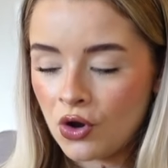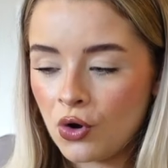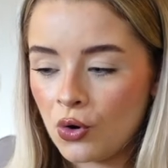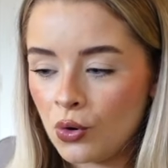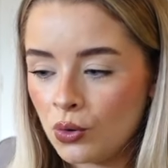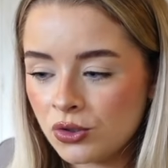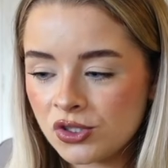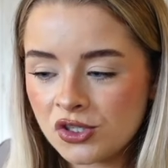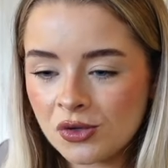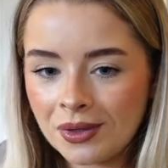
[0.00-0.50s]

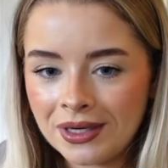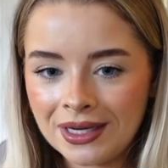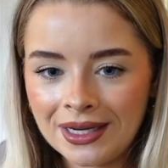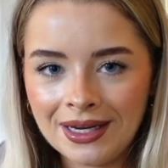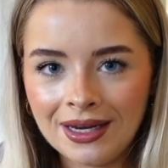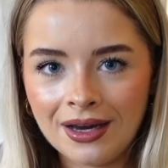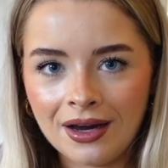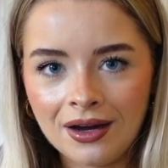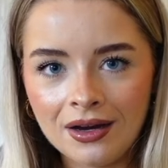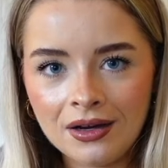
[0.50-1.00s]
Also in
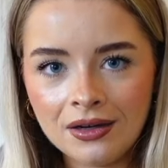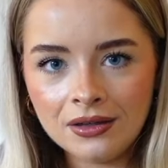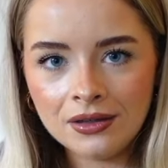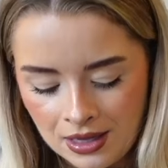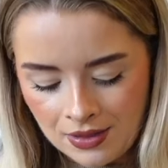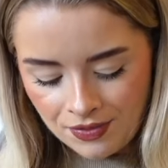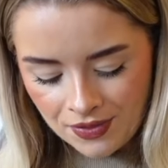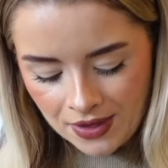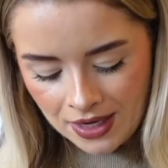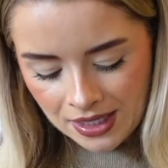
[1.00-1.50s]
here,
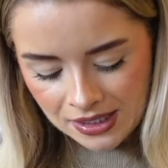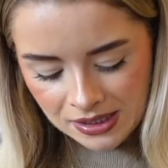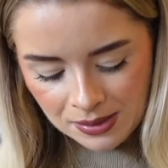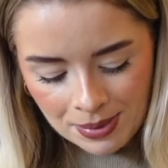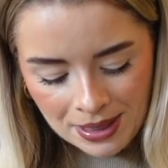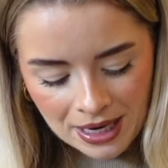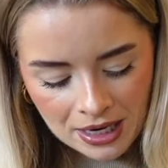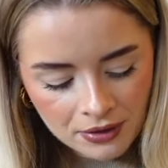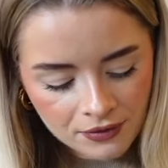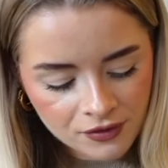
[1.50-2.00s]
there is a
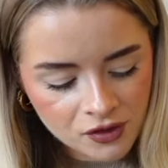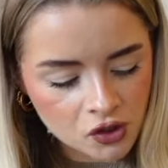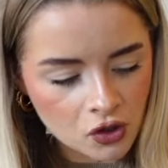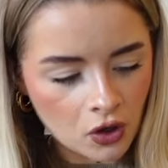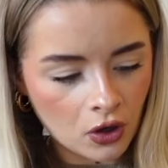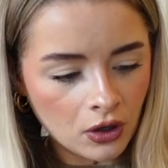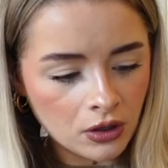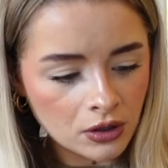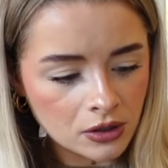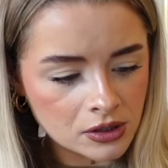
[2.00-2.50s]
pair of
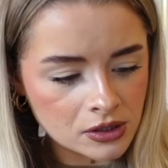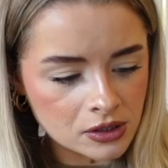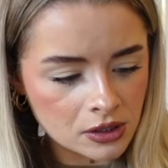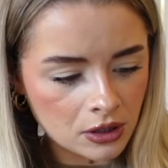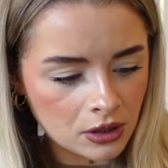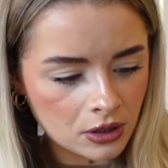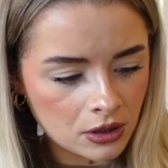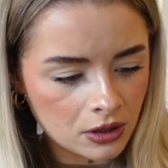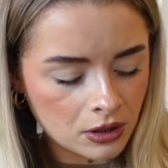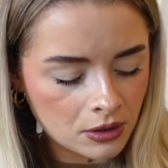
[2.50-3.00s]
socks.
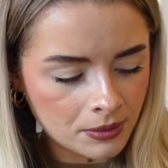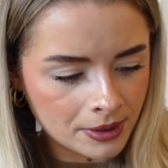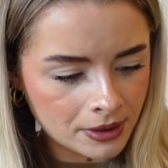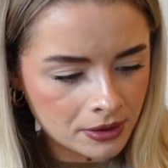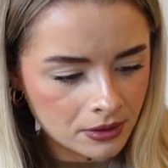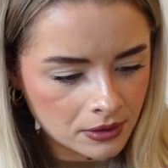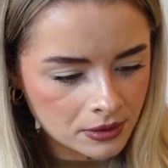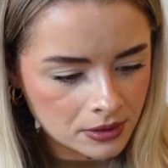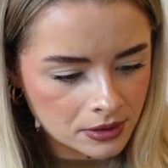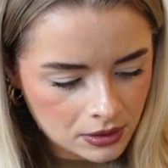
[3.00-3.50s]
Oh my
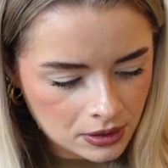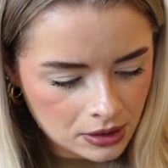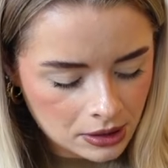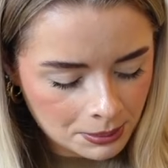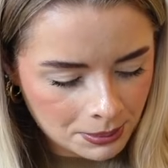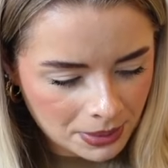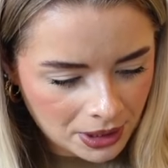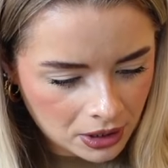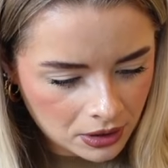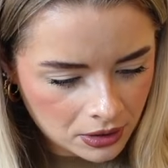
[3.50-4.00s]
god, and a
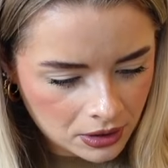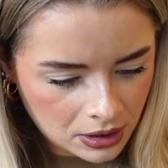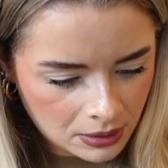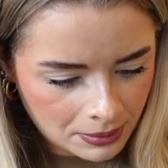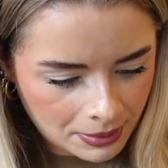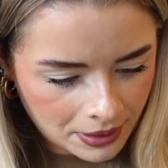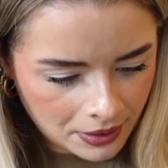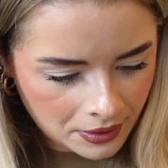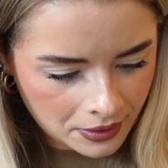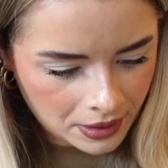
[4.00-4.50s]
bug,
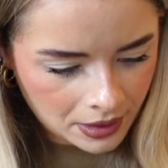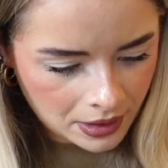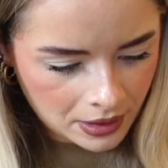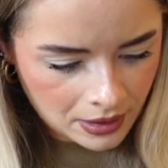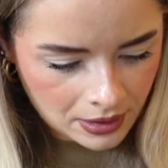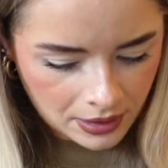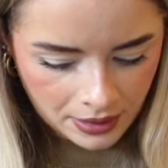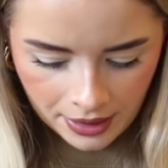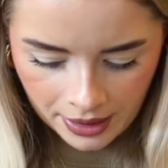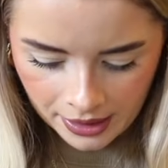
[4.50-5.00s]

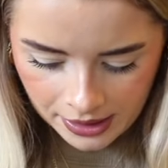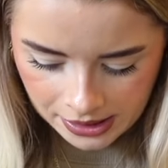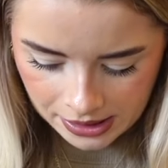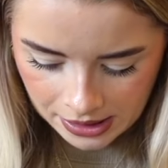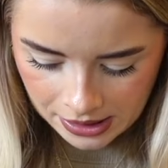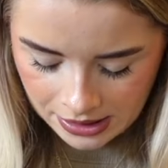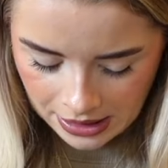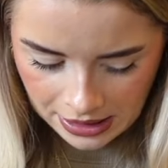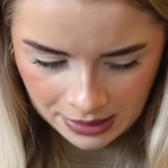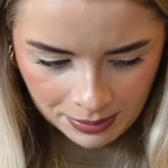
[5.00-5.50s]
apparently. Nice.
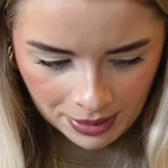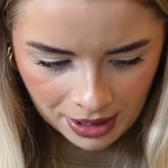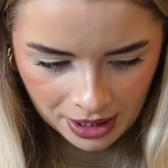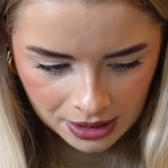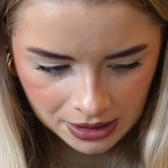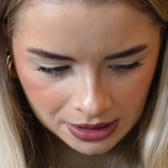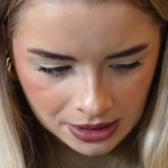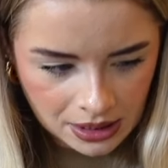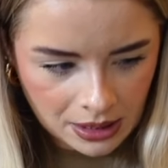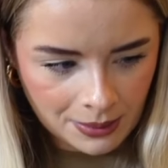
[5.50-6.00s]
A dead
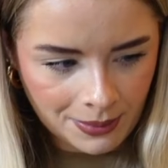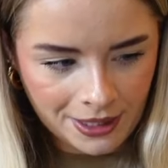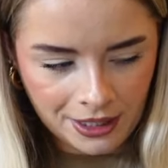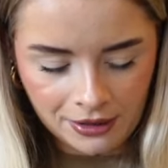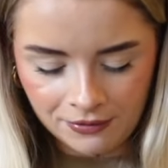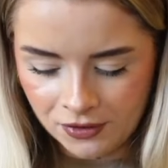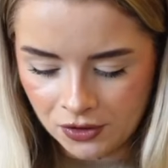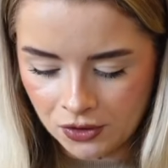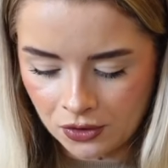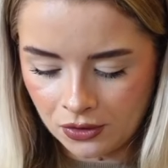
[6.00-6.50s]
bug, a pair
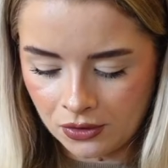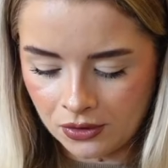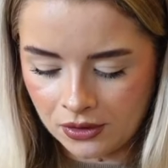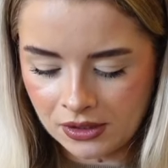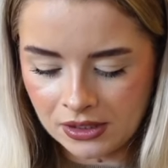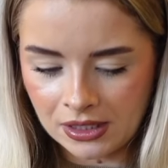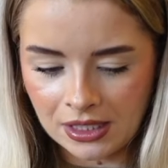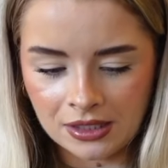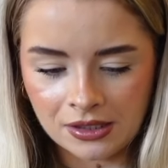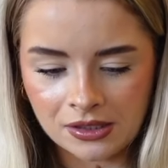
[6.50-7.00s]
of
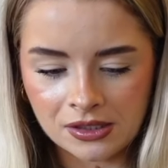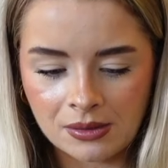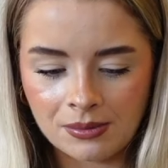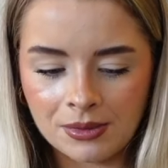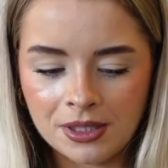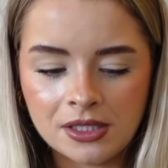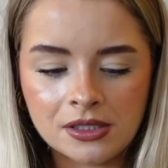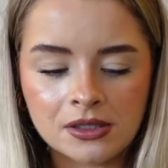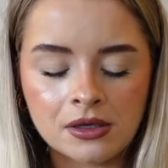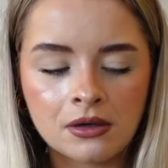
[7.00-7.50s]
socks, and
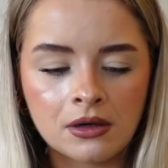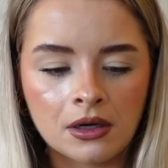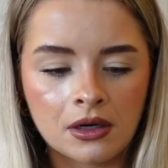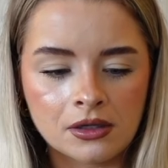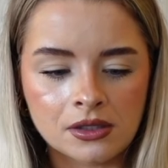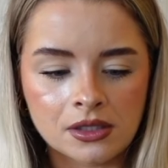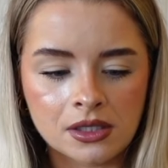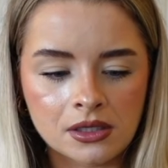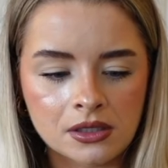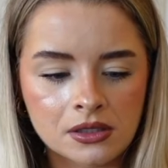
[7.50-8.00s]
somebody's
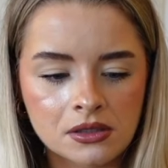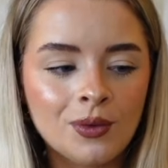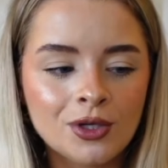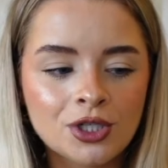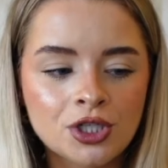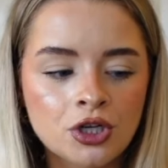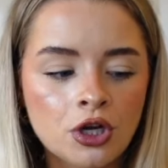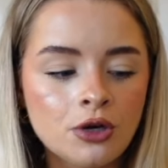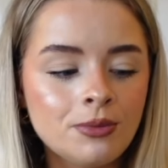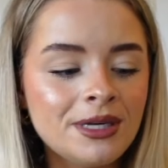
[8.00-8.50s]
sunglasses,
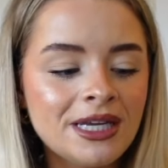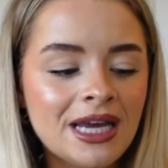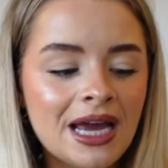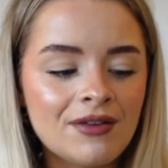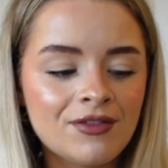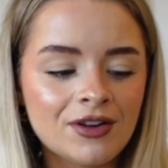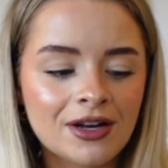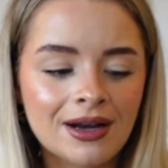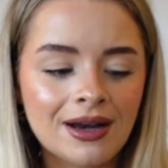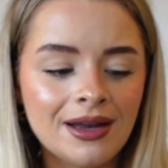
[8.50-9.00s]
which nobody
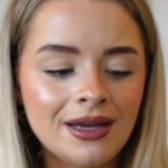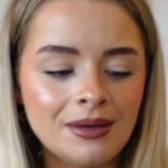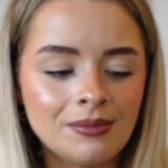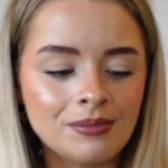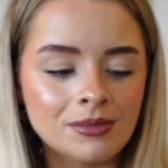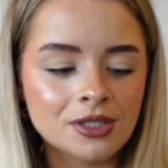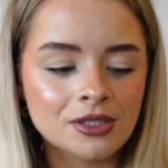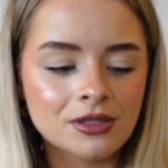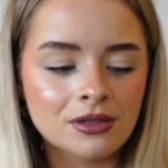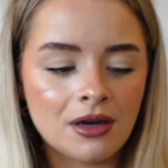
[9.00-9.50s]
ever
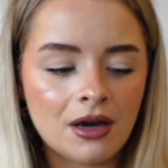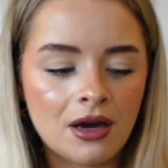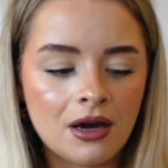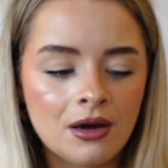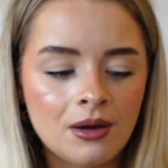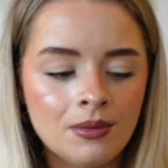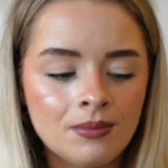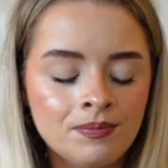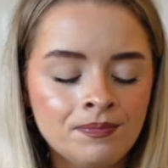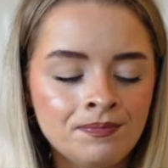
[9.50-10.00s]
claimed.
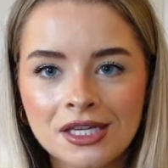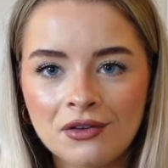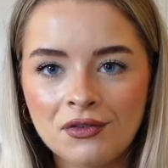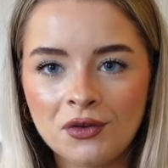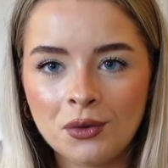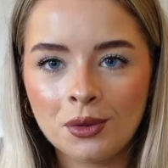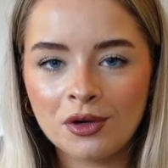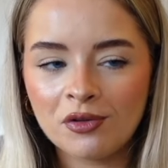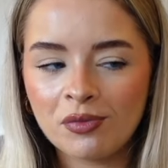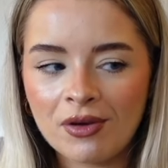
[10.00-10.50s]
Um, if
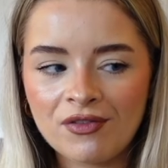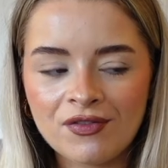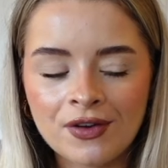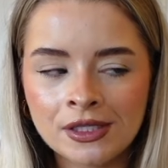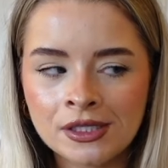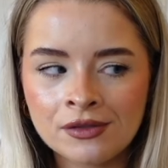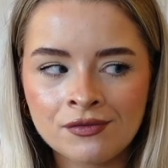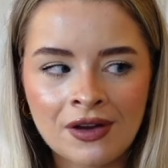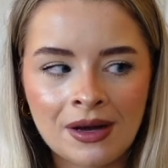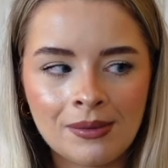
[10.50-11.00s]
you're one of my
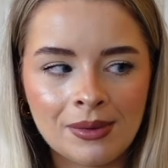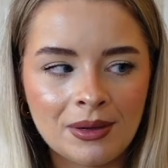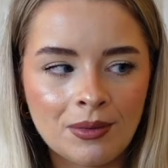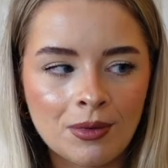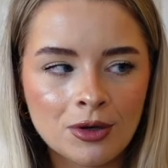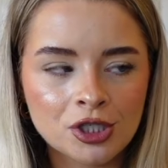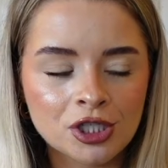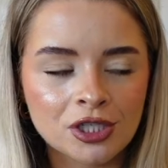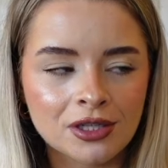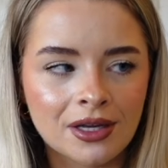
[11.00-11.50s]
friends and family
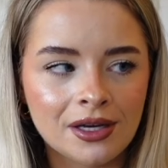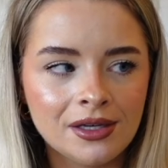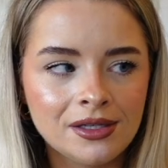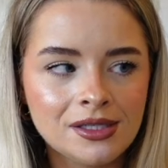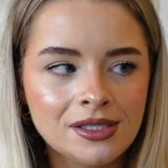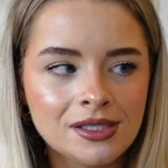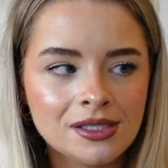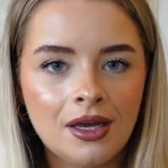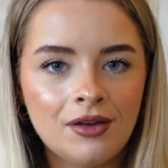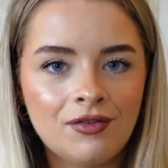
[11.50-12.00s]
watching
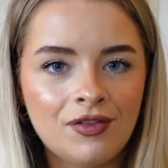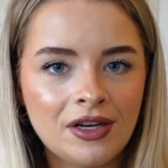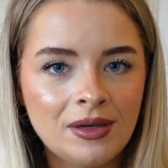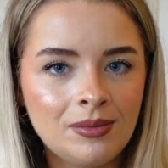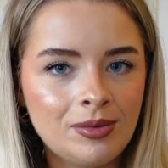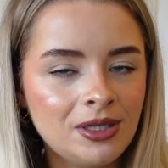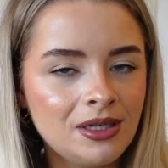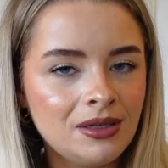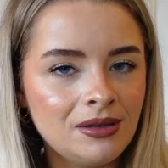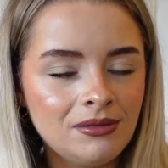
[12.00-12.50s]
this, if
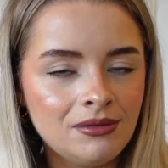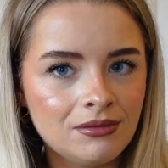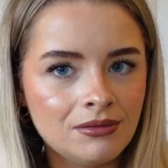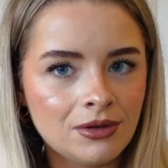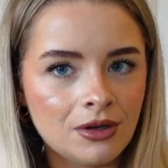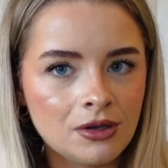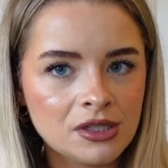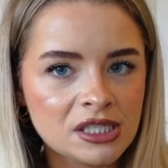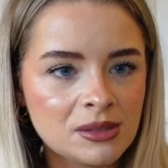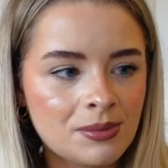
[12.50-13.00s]
anybody
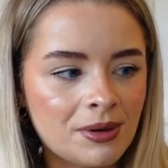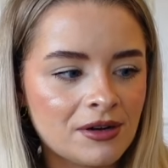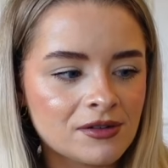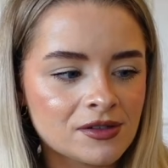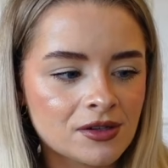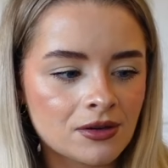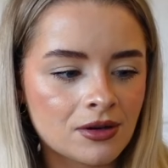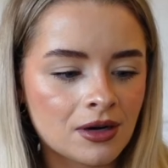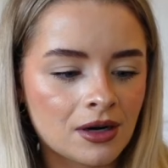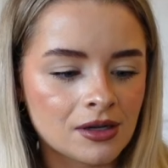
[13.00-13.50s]
lost a pair of
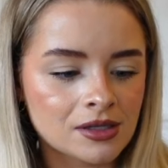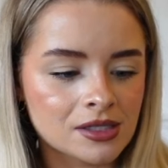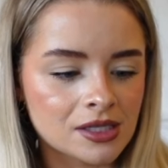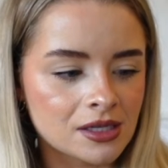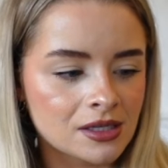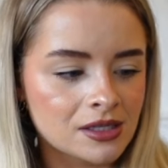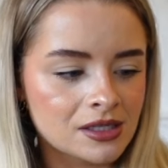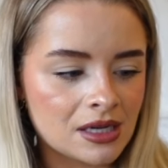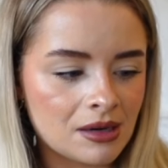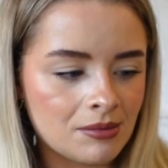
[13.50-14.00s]

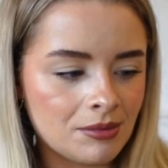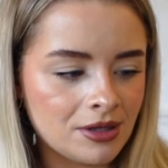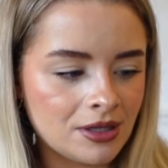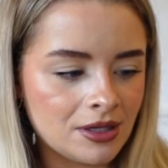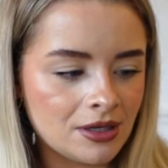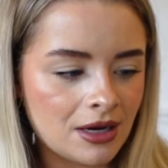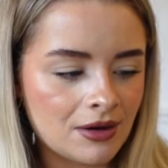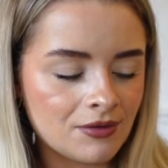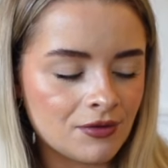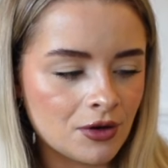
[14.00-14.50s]
sunglasses, I mean,
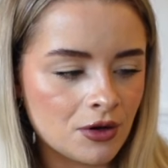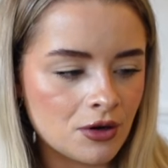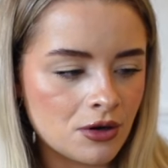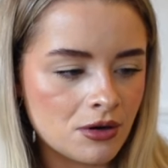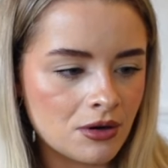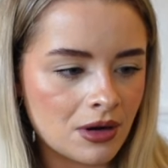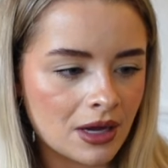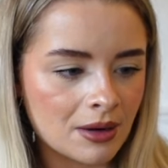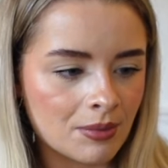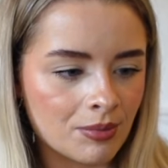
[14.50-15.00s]
they have
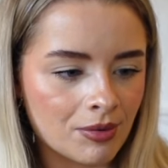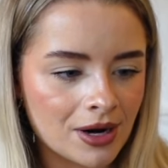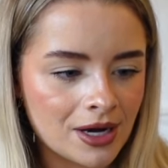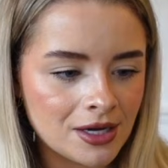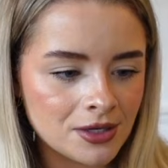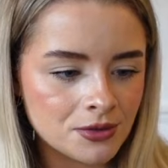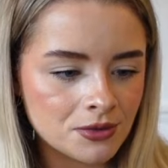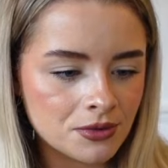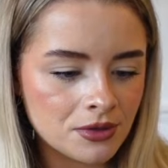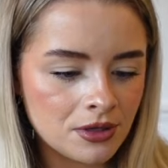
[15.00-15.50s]
no, like,
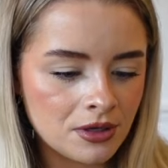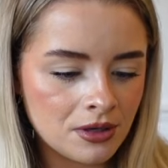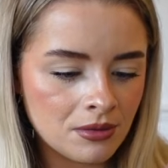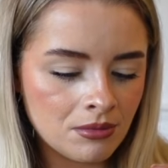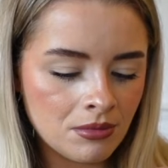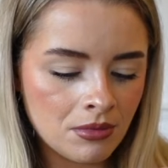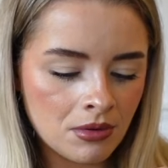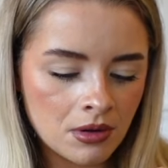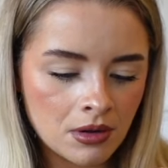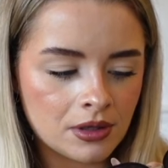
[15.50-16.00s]
brand on them.